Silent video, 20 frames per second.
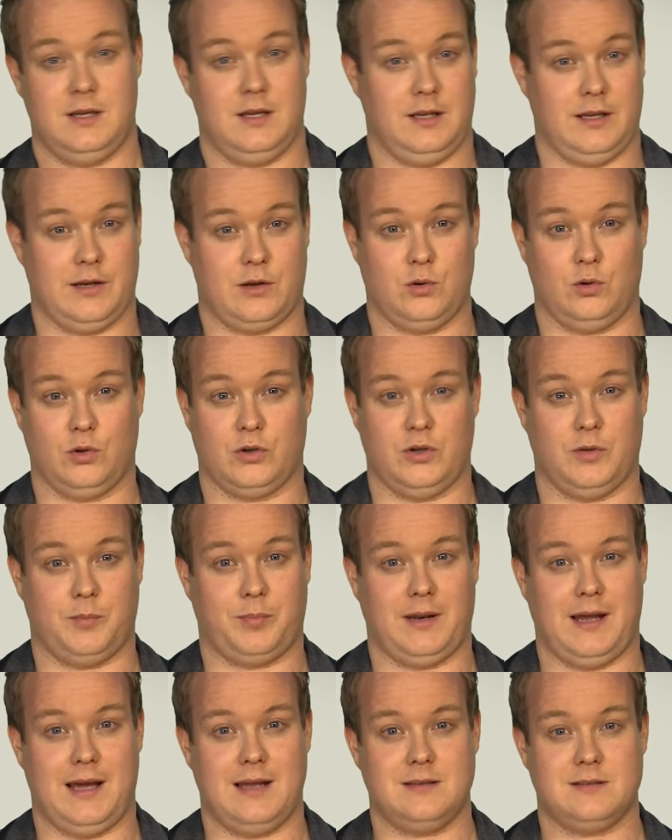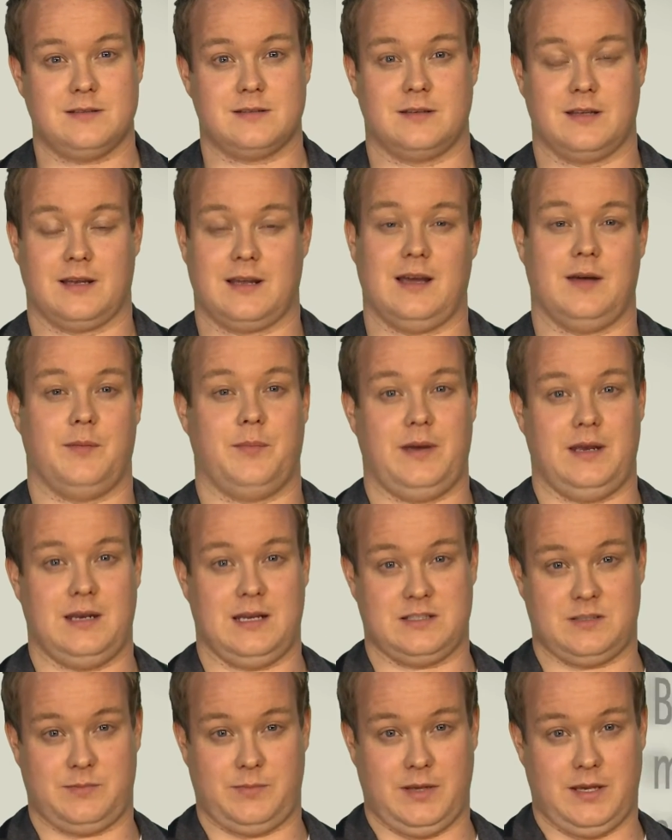Like all good plans, the campaign
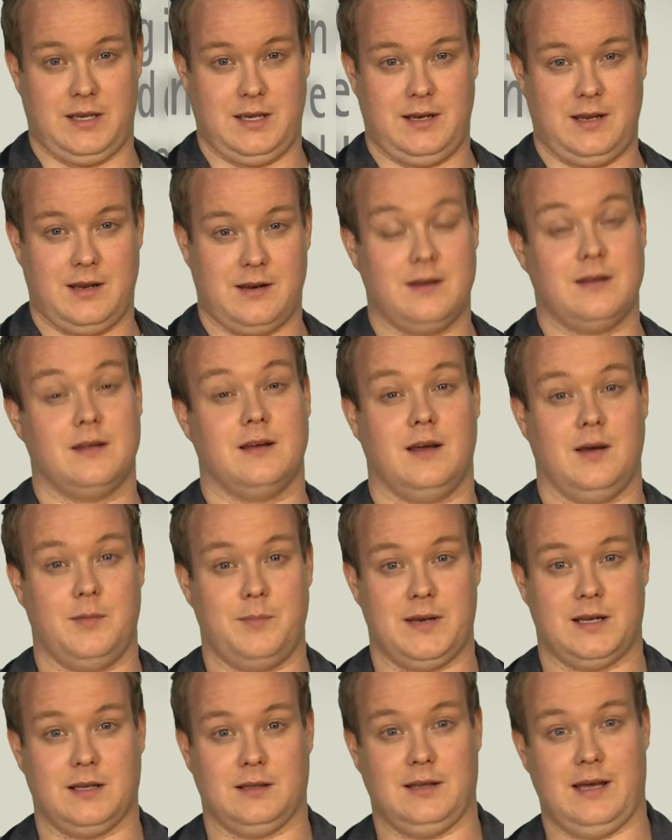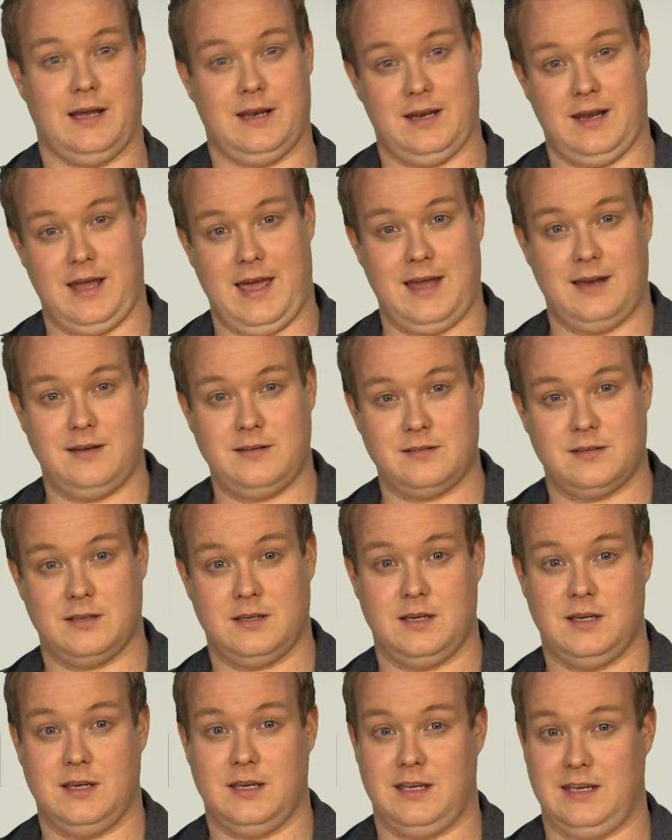has a beginning, a middle and an end,
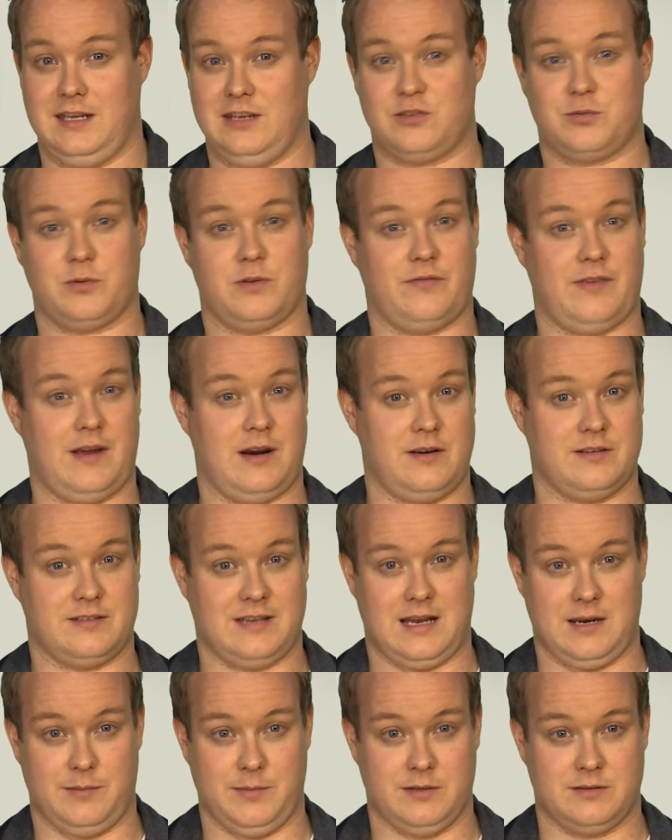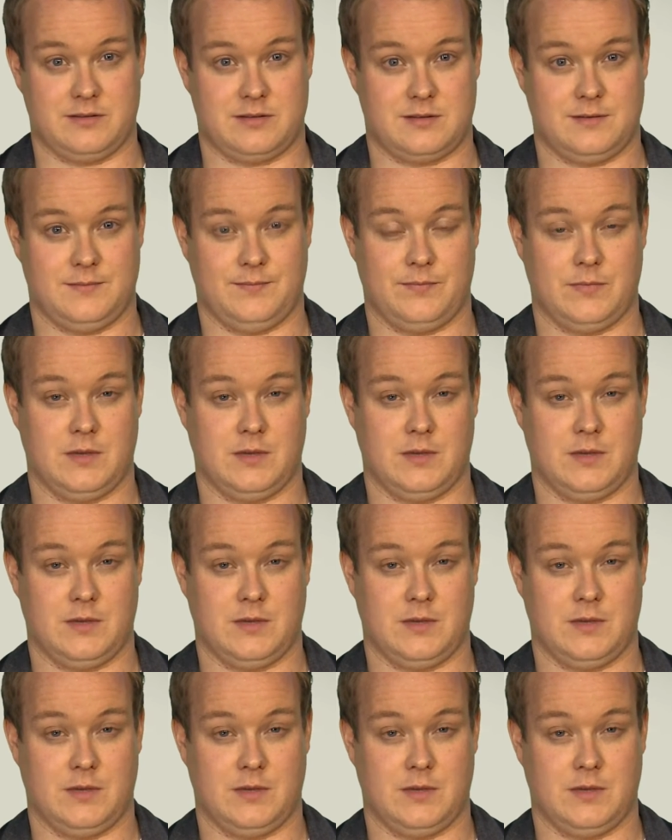each with various elements.